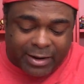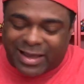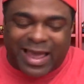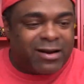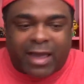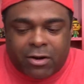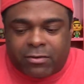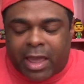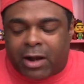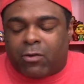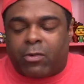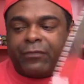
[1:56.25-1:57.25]
And I
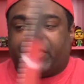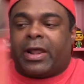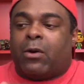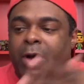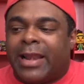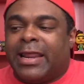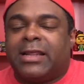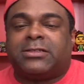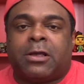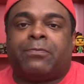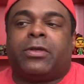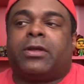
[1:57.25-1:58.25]
don't want that. I needed
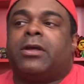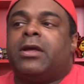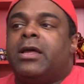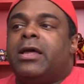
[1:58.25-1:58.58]
something